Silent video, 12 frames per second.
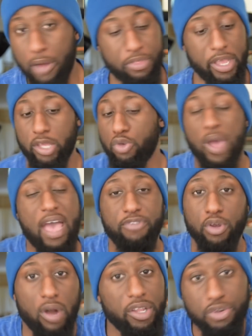you have
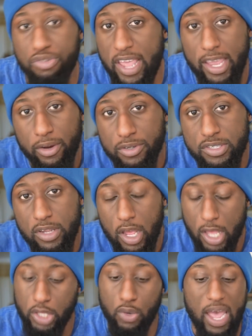your Undertakers,
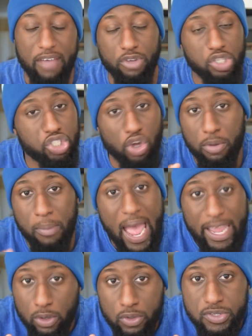you have your Shawn
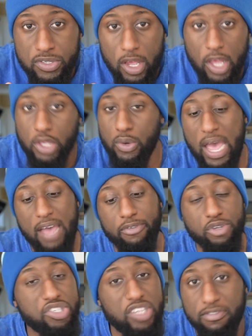Michaels, you have your
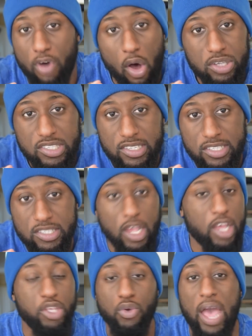Steve Austins,
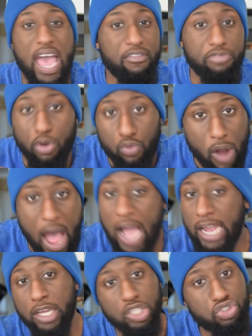you have The
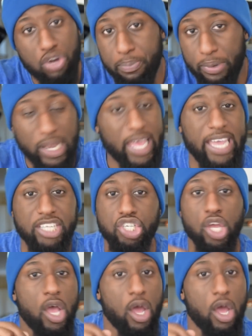Rock, Triple H,